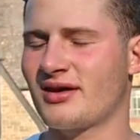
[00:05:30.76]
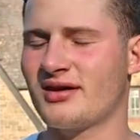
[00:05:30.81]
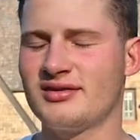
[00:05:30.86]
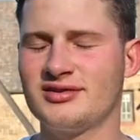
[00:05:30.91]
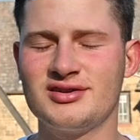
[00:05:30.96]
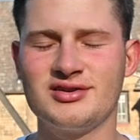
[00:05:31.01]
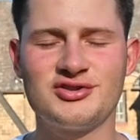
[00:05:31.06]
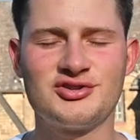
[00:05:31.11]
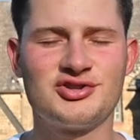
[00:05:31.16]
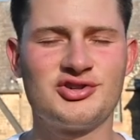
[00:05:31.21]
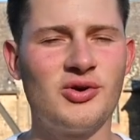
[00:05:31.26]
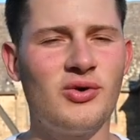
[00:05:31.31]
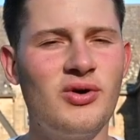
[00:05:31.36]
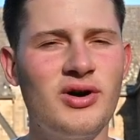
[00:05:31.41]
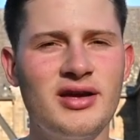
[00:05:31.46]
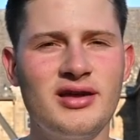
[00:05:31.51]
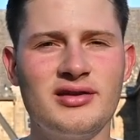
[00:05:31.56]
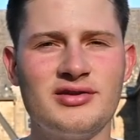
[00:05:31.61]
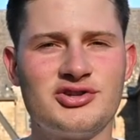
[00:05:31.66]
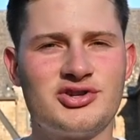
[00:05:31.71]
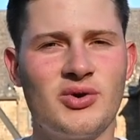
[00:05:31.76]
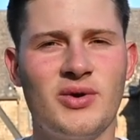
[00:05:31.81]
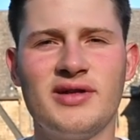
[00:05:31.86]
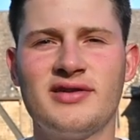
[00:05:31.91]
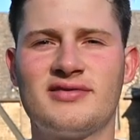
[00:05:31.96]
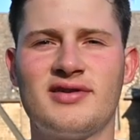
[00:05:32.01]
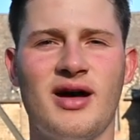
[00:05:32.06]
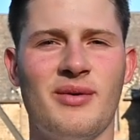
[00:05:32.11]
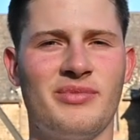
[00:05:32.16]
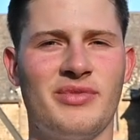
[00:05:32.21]
just join join
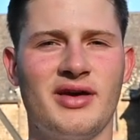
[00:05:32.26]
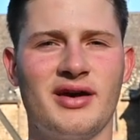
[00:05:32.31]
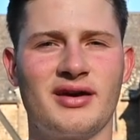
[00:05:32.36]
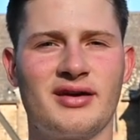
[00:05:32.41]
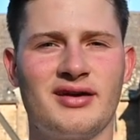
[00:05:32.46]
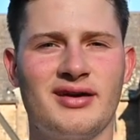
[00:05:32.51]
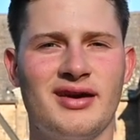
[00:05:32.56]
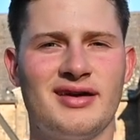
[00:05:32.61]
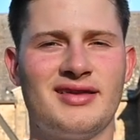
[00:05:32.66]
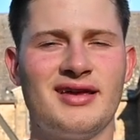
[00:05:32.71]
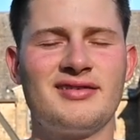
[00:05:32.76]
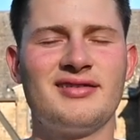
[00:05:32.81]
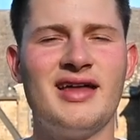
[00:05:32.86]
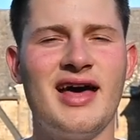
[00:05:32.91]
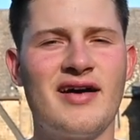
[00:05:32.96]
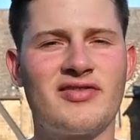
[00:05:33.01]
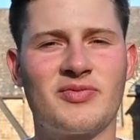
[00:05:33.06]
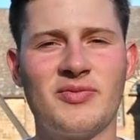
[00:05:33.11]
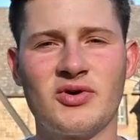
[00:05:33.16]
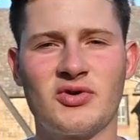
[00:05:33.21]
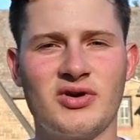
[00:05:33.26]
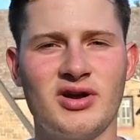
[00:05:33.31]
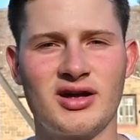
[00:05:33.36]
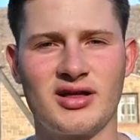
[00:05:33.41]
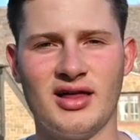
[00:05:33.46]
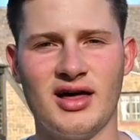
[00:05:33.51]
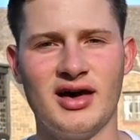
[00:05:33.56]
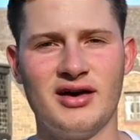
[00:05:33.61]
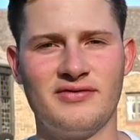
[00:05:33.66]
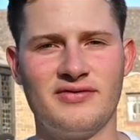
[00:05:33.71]
something. It doesn't have to be Greek
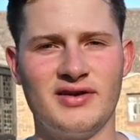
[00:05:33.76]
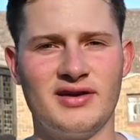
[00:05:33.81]
life.